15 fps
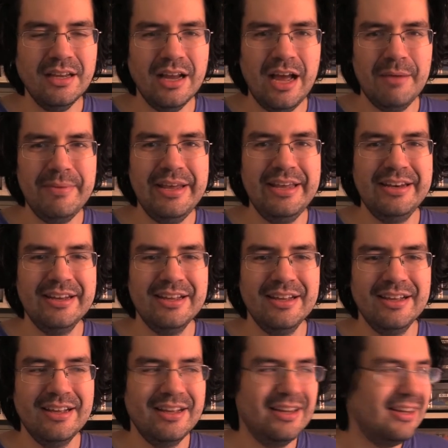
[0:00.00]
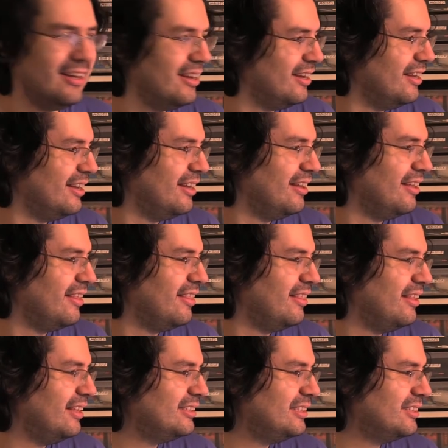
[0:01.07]
I mean,
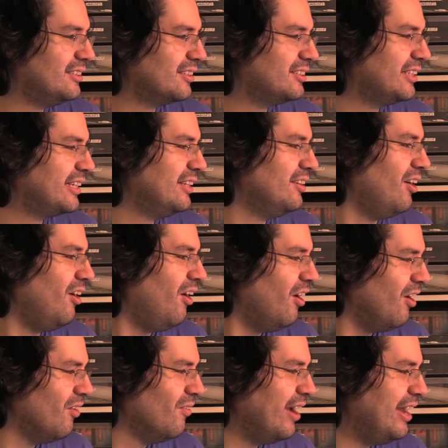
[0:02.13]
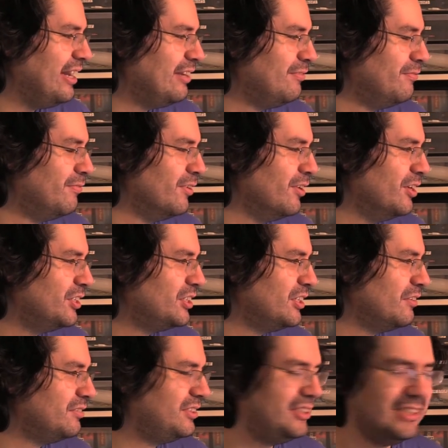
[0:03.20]
this is, looks like an R-rated version
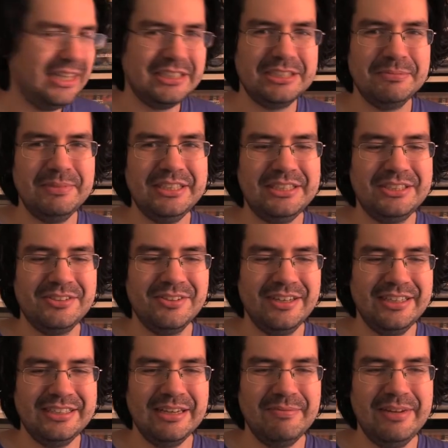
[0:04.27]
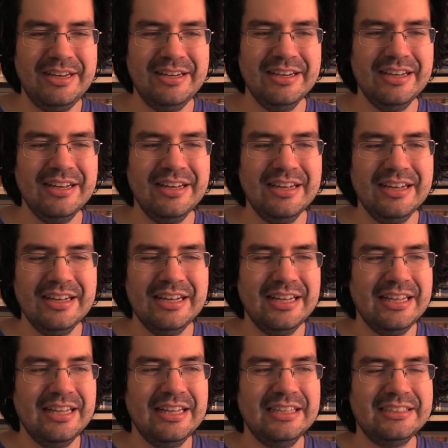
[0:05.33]
of Sesame Street. I mean,
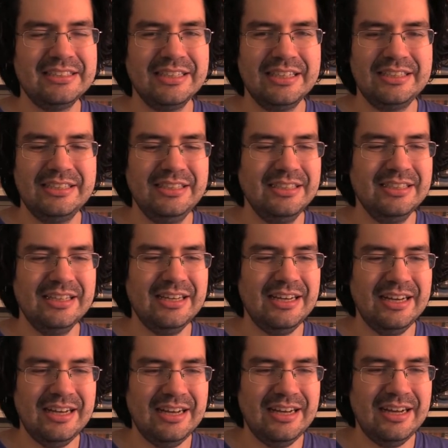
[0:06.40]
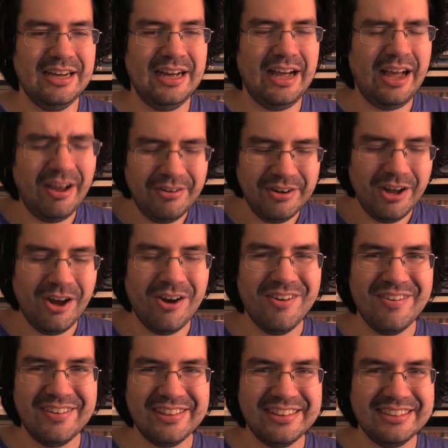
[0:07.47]
it's like, I don't
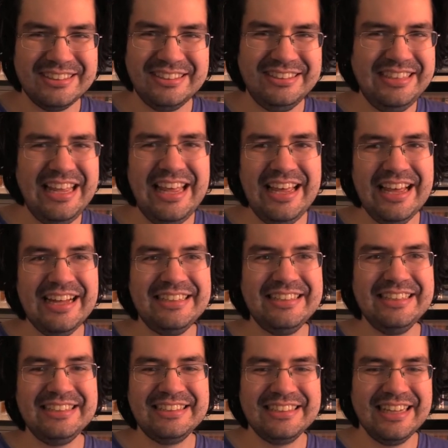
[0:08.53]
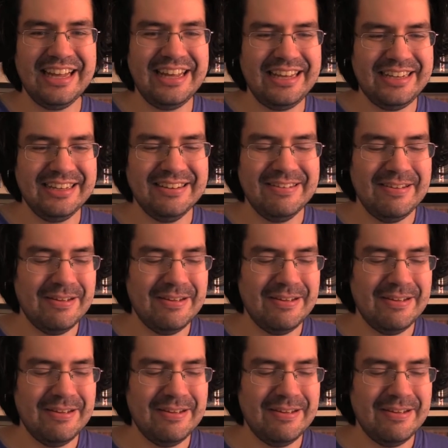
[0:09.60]
know, seeing it, it's like,